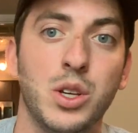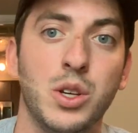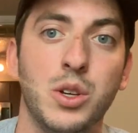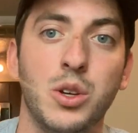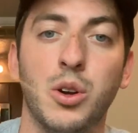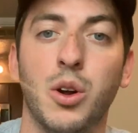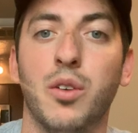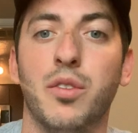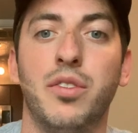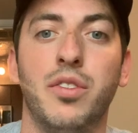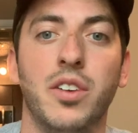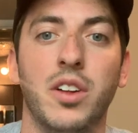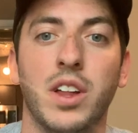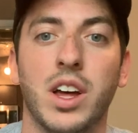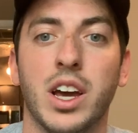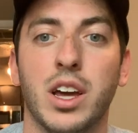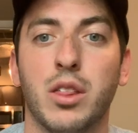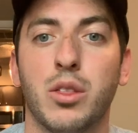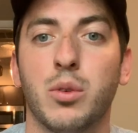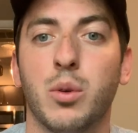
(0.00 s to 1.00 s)
you don't feel
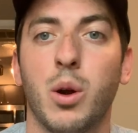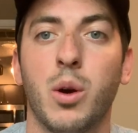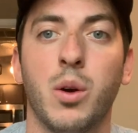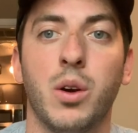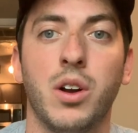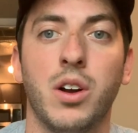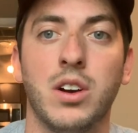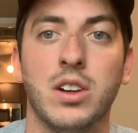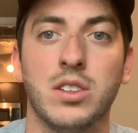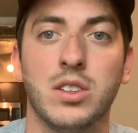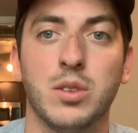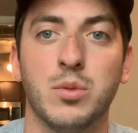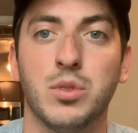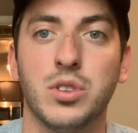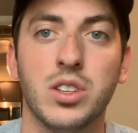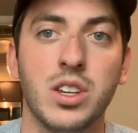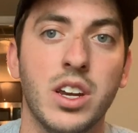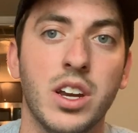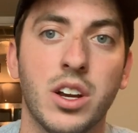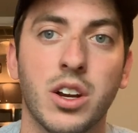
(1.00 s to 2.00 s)
like throwing on some
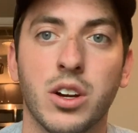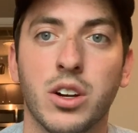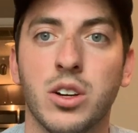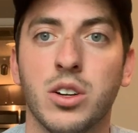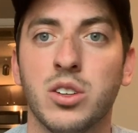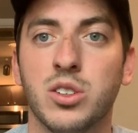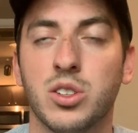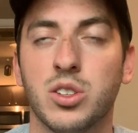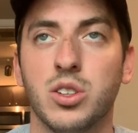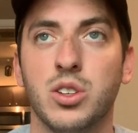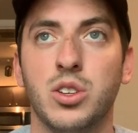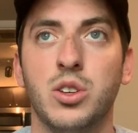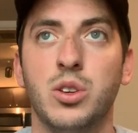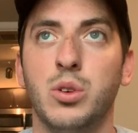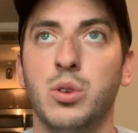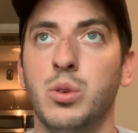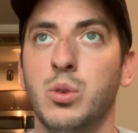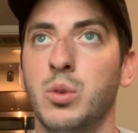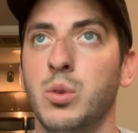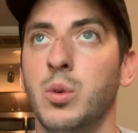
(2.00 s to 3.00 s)
sneakers,
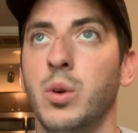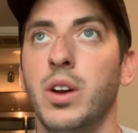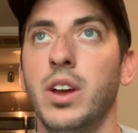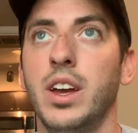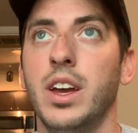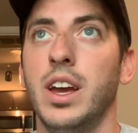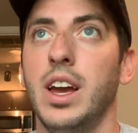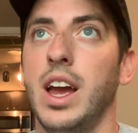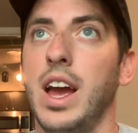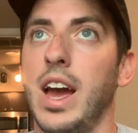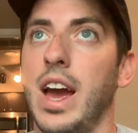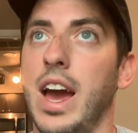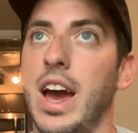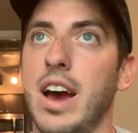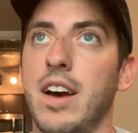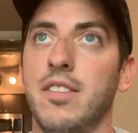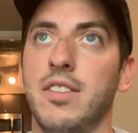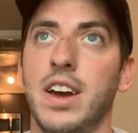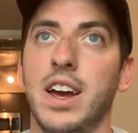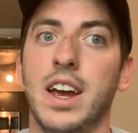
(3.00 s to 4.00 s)
you
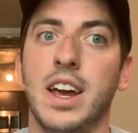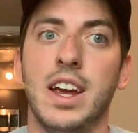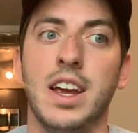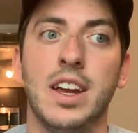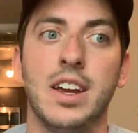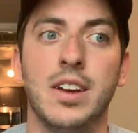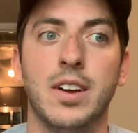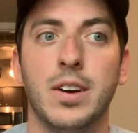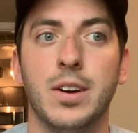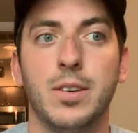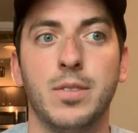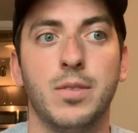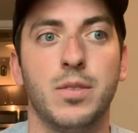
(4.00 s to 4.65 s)
have a